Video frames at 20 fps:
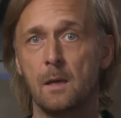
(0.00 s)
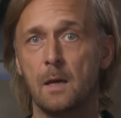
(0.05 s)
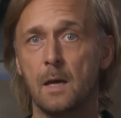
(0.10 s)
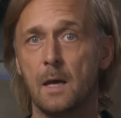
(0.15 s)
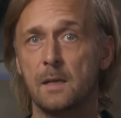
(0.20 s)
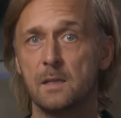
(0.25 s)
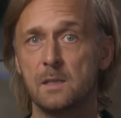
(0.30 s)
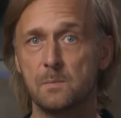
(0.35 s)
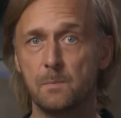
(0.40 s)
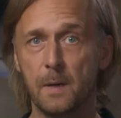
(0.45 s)

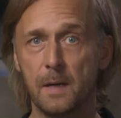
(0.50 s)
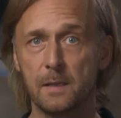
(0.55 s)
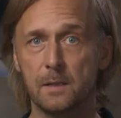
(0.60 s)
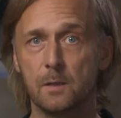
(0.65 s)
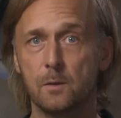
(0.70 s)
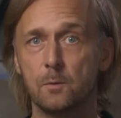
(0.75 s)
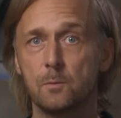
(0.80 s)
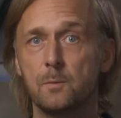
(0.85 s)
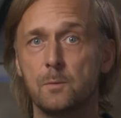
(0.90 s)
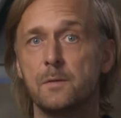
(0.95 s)
And despite
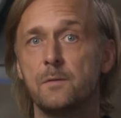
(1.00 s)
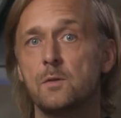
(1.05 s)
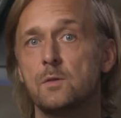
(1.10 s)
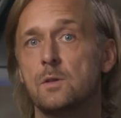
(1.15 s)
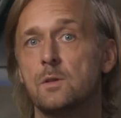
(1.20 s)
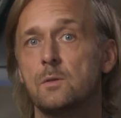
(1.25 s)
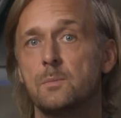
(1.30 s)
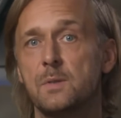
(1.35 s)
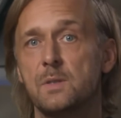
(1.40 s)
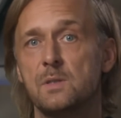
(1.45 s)
good reviews
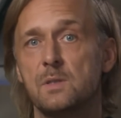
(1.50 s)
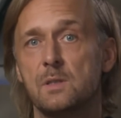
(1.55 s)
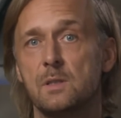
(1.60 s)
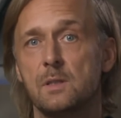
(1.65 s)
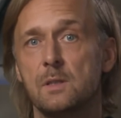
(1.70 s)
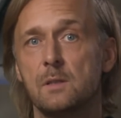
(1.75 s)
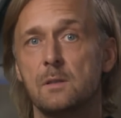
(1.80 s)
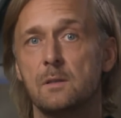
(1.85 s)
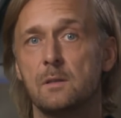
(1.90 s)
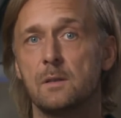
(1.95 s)
on
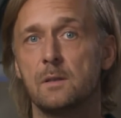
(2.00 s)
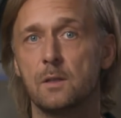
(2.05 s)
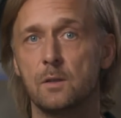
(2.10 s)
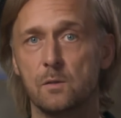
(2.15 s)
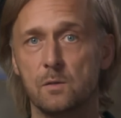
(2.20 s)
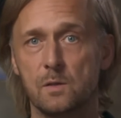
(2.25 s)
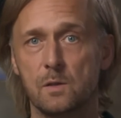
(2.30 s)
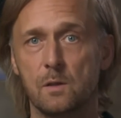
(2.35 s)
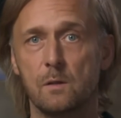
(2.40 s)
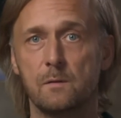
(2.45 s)
PC, the
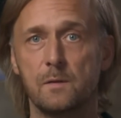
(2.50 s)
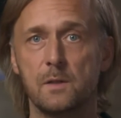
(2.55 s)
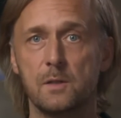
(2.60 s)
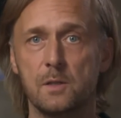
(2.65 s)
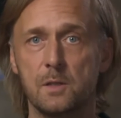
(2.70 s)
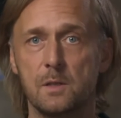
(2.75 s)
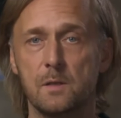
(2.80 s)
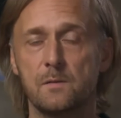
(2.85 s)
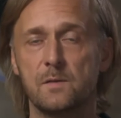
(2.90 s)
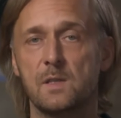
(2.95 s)
console
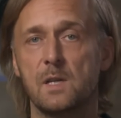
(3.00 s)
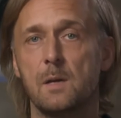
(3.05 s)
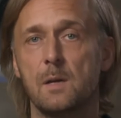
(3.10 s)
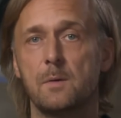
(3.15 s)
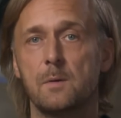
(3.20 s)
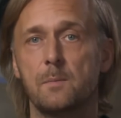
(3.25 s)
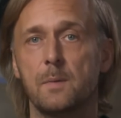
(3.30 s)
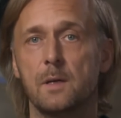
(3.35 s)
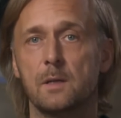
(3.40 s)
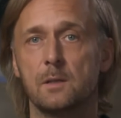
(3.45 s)
version of
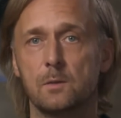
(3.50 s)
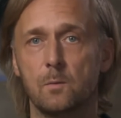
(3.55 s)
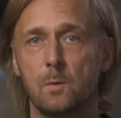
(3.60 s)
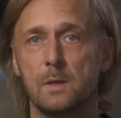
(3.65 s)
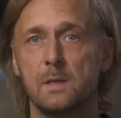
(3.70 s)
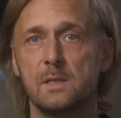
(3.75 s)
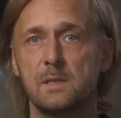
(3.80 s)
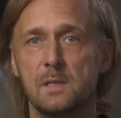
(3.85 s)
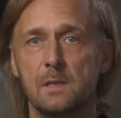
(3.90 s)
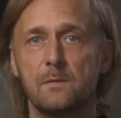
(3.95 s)
Cyberpunk
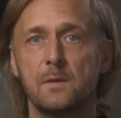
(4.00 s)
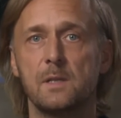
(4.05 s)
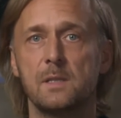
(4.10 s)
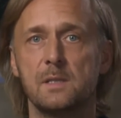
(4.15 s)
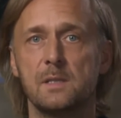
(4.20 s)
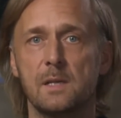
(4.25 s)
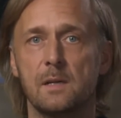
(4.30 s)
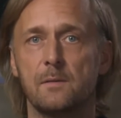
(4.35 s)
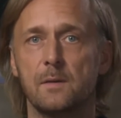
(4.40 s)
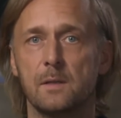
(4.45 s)

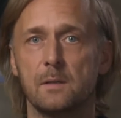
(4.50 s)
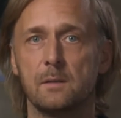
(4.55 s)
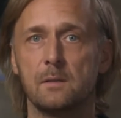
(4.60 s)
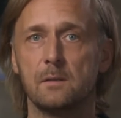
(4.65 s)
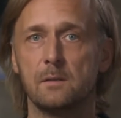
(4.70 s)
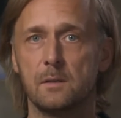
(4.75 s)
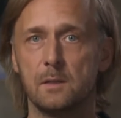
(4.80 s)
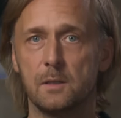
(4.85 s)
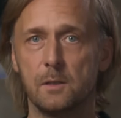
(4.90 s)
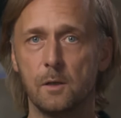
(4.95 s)

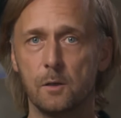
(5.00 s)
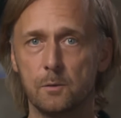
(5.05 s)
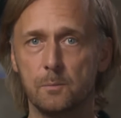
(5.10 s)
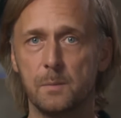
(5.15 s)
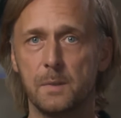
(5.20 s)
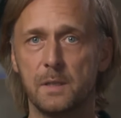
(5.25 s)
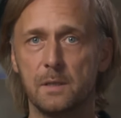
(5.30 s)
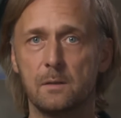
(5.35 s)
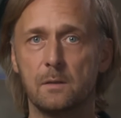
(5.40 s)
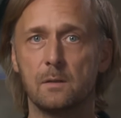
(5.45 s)
2077 did not
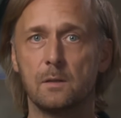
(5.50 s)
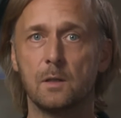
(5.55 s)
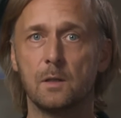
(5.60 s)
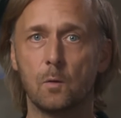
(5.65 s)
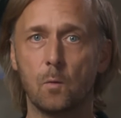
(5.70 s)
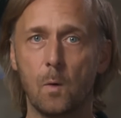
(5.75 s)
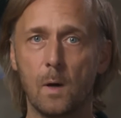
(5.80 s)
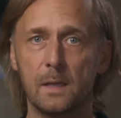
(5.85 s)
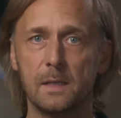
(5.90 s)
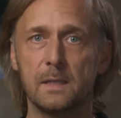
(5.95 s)
meet the
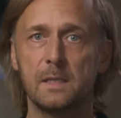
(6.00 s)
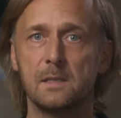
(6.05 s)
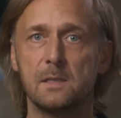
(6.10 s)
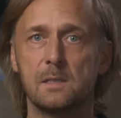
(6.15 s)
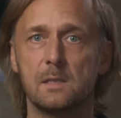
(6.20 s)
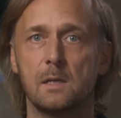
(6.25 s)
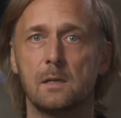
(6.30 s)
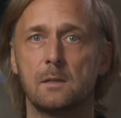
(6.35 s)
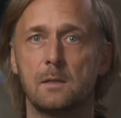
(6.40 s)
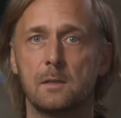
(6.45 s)
quality
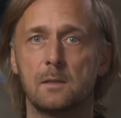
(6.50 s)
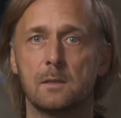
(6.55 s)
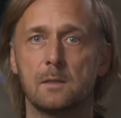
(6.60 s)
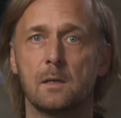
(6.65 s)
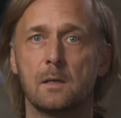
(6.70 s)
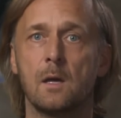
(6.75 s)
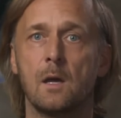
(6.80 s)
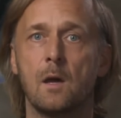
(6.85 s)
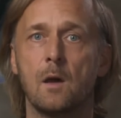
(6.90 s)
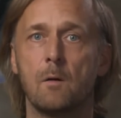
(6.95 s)
standard
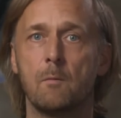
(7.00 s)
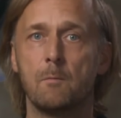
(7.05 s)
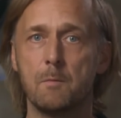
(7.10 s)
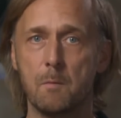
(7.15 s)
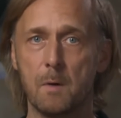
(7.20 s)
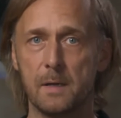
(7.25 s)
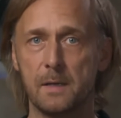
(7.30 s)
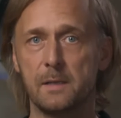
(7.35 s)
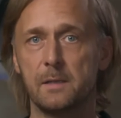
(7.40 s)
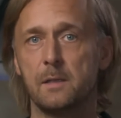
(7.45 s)
we
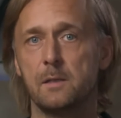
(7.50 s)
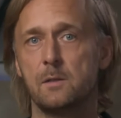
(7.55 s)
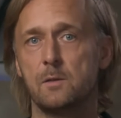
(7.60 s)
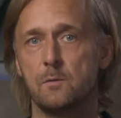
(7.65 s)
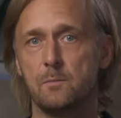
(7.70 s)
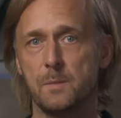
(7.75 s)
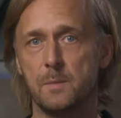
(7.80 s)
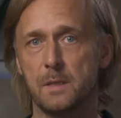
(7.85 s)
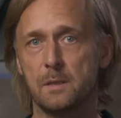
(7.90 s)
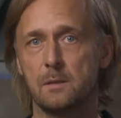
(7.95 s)
wanted it to
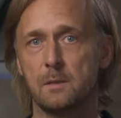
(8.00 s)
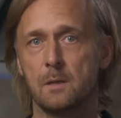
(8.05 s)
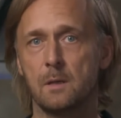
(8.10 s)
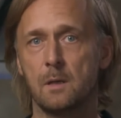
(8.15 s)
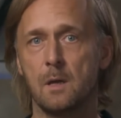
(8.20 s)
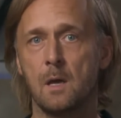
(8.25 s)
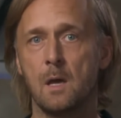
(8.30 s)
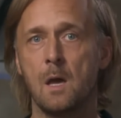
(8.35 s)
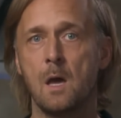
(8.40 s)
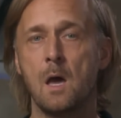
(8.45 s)
meet.
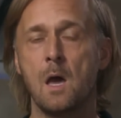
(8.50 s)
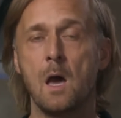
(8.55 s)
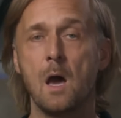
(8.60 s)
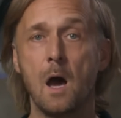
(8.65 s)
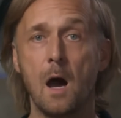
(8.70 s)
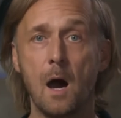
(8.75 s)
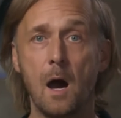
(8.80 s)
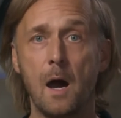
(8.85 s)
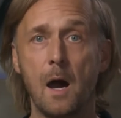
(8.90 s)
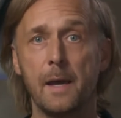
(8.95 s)

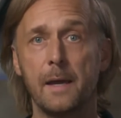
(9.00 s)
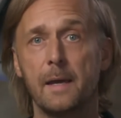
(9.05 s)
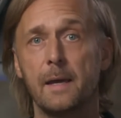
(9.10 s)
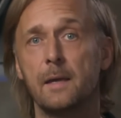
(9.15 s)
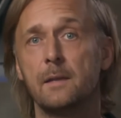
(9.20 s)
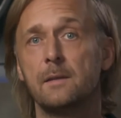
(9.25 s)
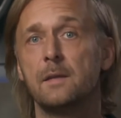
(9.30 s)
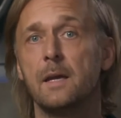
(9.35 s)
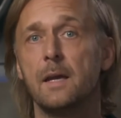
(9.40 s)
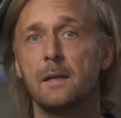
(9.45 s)
I
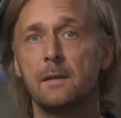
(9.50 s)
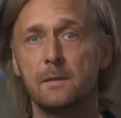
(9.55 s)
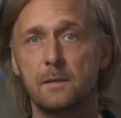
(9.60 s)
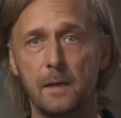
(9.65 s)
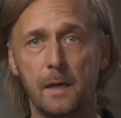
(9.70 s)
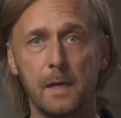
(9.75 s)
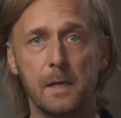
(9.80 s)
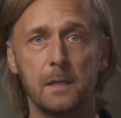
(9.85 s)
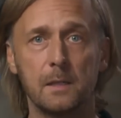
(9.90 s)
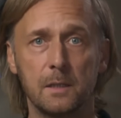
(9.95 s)
and the
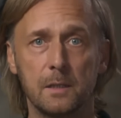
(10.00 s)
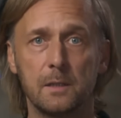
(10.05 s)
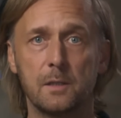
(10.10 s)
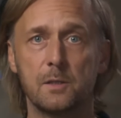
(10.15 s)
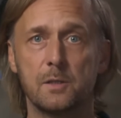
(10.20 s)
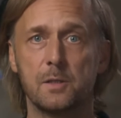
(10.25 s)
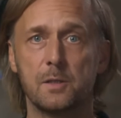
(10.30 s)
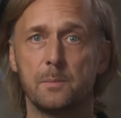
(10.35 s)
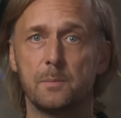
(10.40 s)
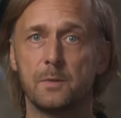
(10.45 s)
entire
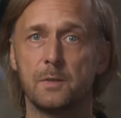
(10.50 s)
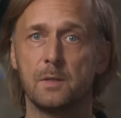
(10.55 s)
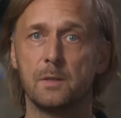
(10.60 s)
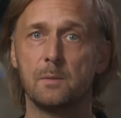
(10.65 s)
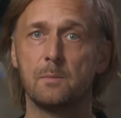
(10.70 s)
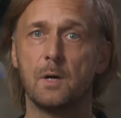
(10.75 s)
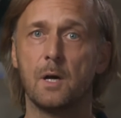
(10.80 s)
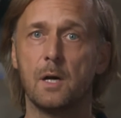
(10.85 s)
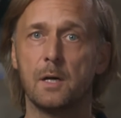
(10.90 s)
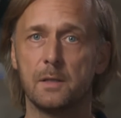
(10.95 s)
leadership
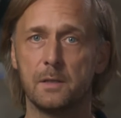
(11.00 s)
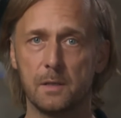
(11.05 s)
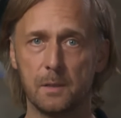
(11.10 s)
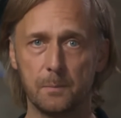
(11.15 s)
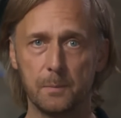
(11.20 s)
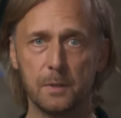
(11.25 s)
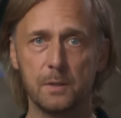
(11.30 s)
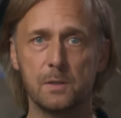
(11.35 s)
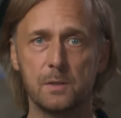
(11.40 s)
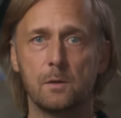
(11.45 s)
team are
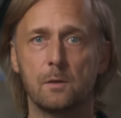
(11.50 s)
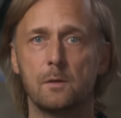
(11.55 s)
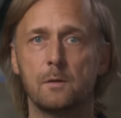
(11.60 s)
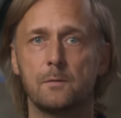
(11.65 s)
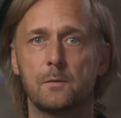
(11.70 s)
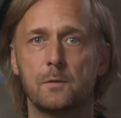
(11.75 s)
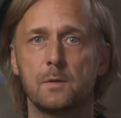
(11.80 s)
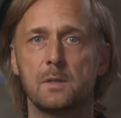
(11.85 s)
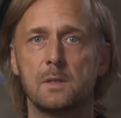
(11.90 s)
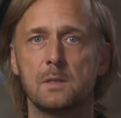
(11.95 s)
deeply sorry
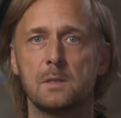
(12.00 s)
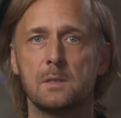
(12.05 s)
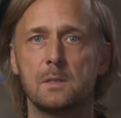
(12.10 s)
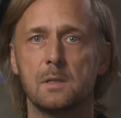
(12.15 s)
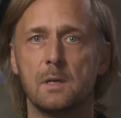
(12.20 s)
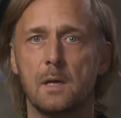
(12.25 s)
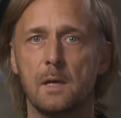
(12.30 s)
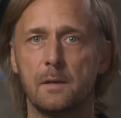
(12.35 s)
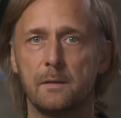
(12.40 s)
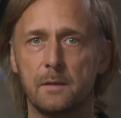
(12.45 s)
for this,
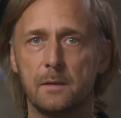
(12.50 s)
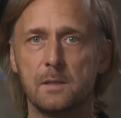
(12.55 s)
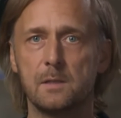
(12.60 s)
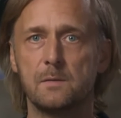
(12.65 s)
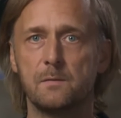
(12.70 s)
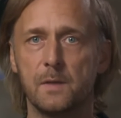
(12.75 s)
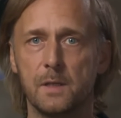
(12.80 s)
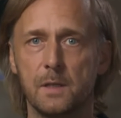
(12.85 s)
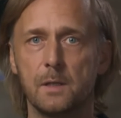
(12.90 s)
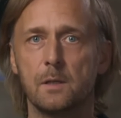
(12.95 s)
and this
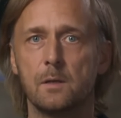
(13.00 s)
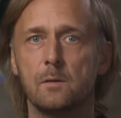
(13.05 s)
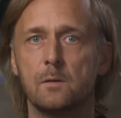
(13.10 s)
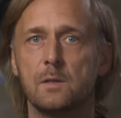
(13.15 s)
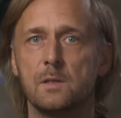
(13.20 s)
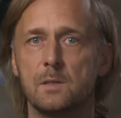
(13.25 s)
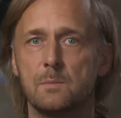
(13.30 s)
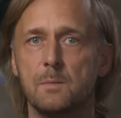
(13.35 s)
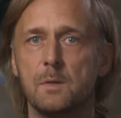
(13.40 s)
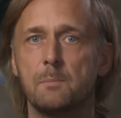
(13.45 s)
video
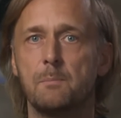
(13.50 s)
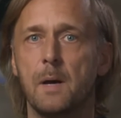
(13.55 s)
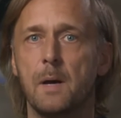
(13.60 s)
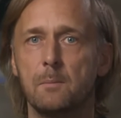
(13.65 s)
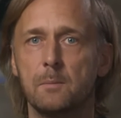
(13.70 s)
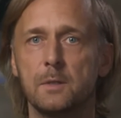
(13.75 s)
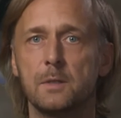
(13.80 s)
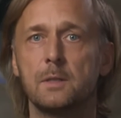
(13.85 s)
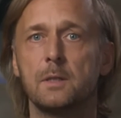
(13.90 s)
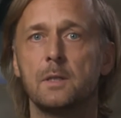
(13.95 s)
is me
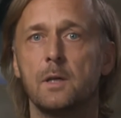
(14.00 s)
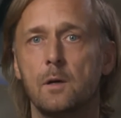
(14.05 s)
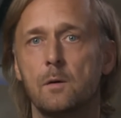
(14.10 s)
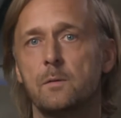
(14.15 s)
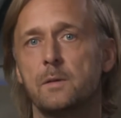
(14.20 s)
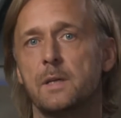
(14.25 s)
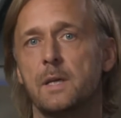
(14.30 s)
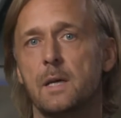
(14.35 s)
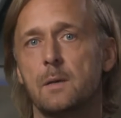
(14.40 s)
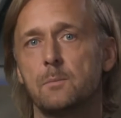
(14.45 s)
publicly
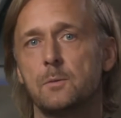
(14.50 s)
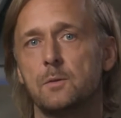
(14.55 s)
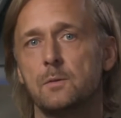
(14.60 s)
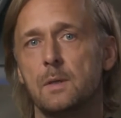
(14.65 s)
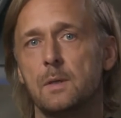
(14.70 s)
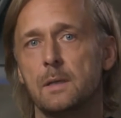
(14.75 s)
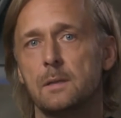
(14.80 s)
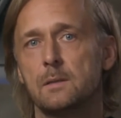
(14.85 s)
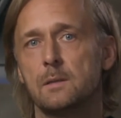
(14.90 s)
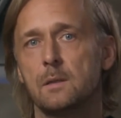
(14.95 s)
owning up to
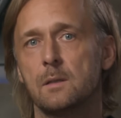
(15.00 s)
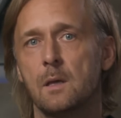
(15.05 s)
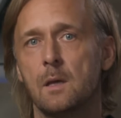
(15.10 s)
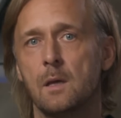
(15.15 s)
that.